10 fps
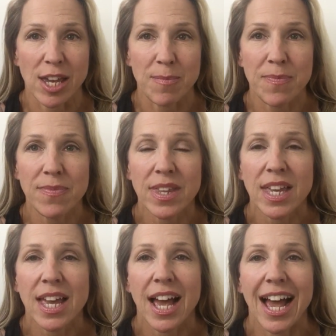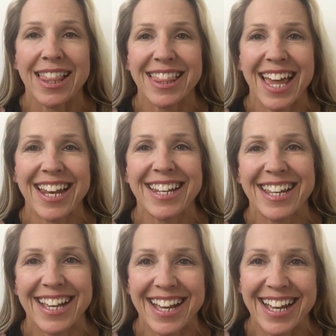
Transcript: him, and then